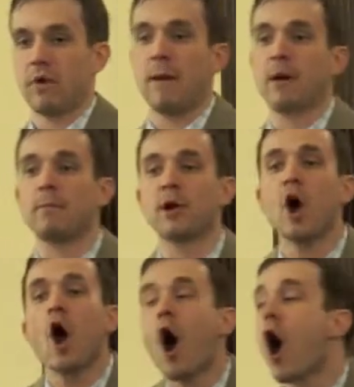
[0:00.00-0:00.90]
Right?
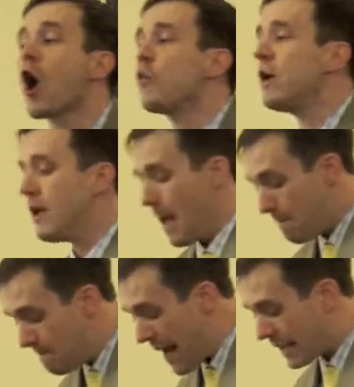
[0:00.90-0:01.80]
But are
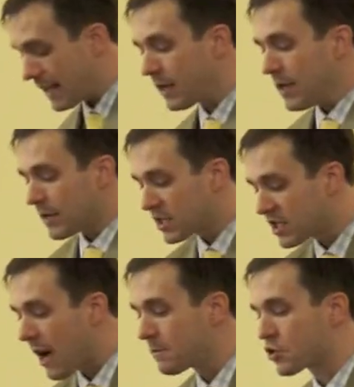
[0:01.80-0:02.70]
we making
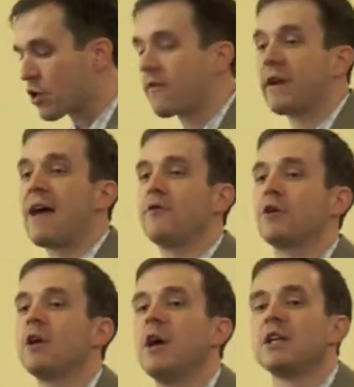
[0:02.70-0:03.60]
some sort of an
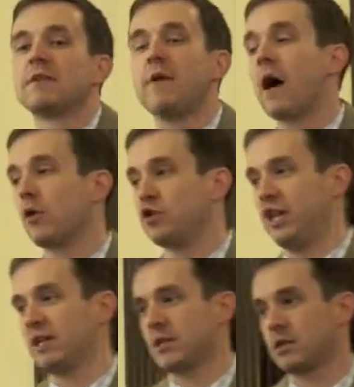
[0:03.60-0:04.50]
effort to follow
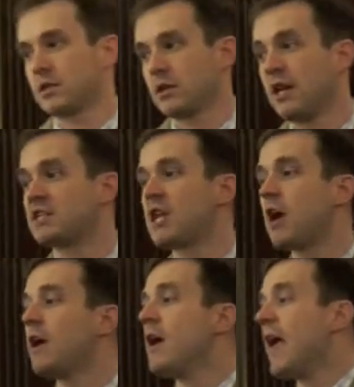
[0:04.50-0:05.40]
Jesus? Is
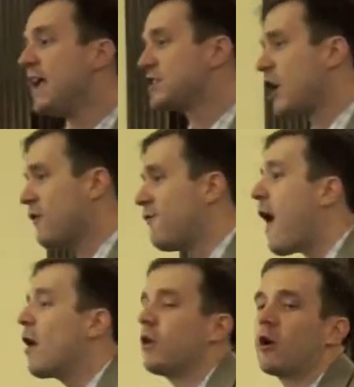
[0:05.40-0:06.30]
there
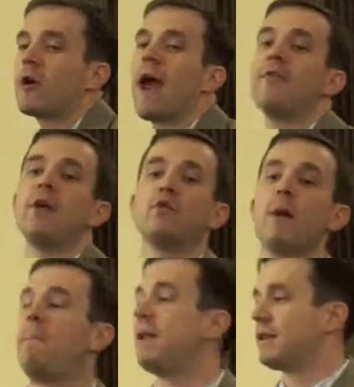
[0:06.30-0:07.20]
failure and then
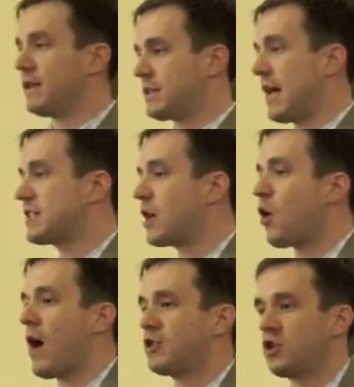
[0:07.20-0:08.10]
repentance? That's the
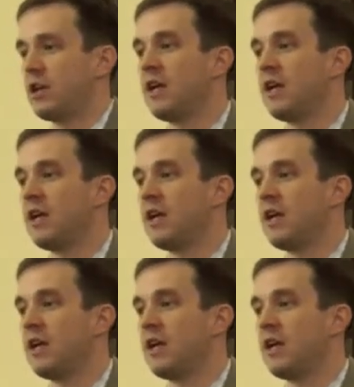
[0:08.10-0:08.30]
question.